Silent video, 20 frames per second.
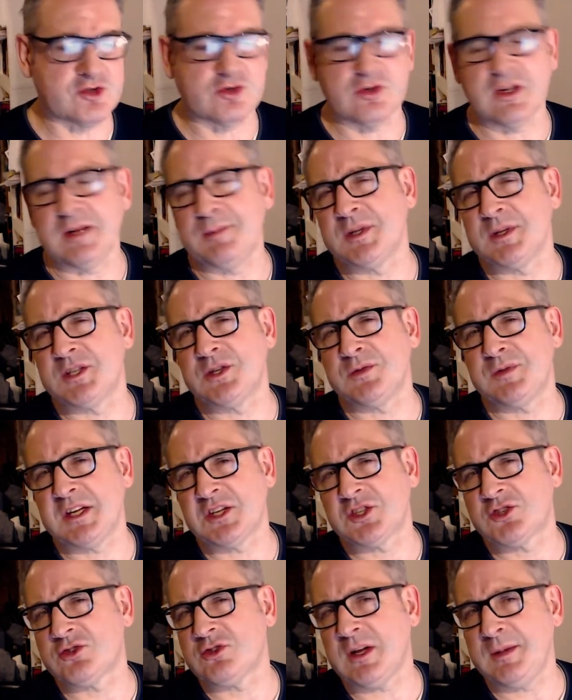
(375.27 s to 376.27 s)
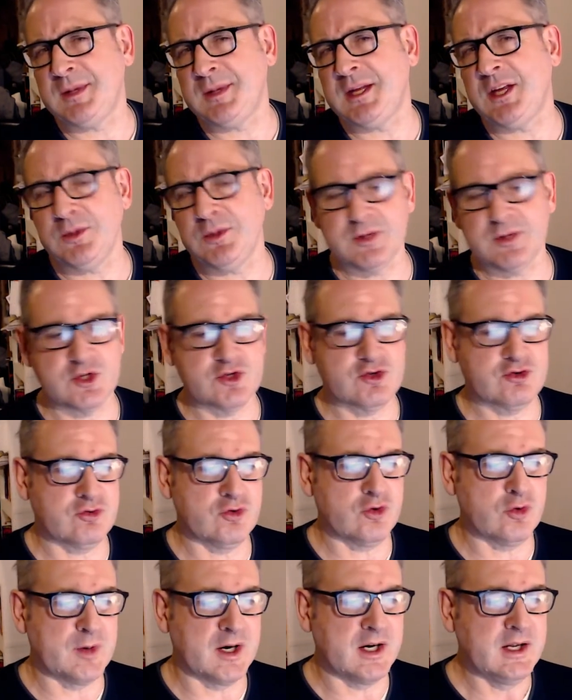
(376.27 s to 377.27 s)
treatment of extreme human
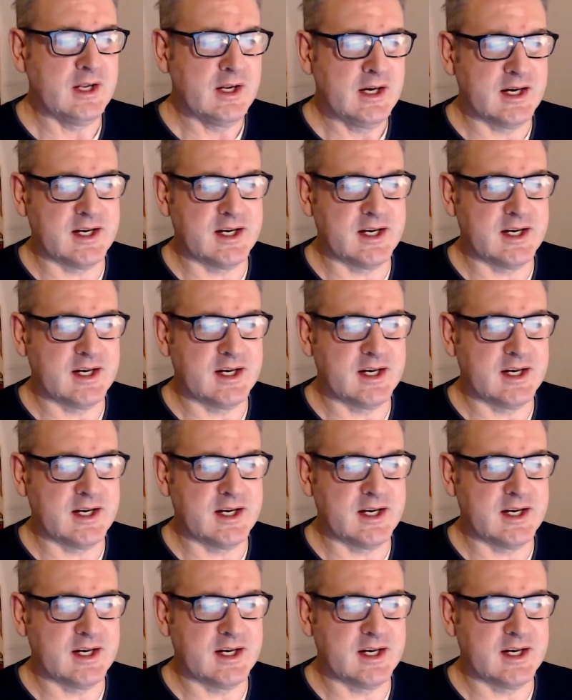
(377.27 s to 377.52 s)
trauma,